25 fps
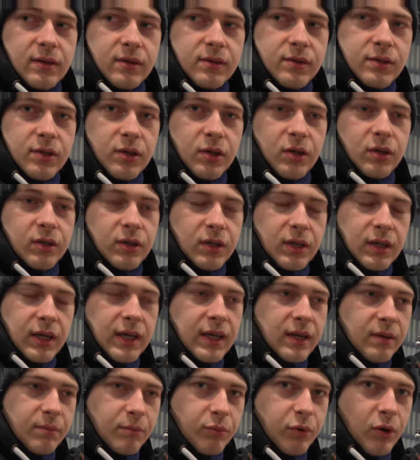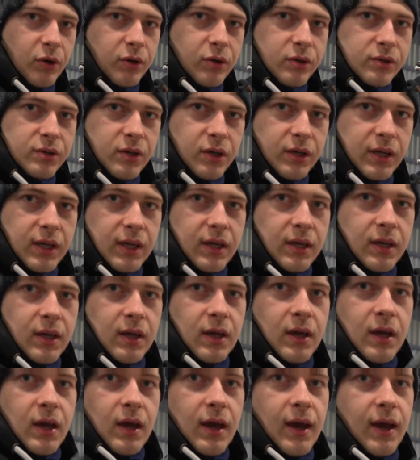certain cleaning product on it
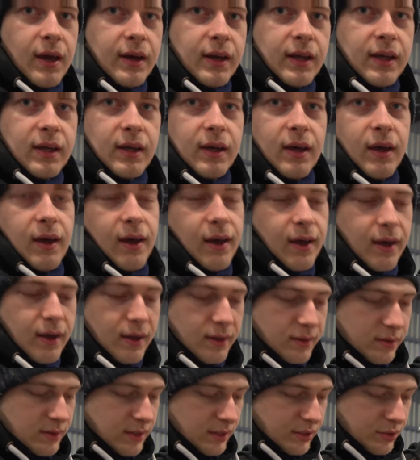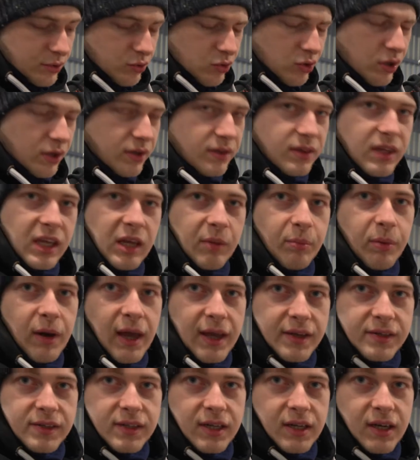and it destroyed the
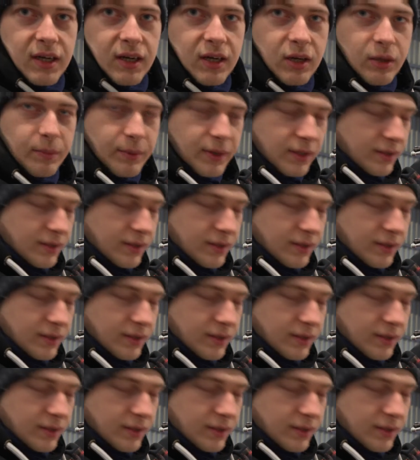plastic a little bit.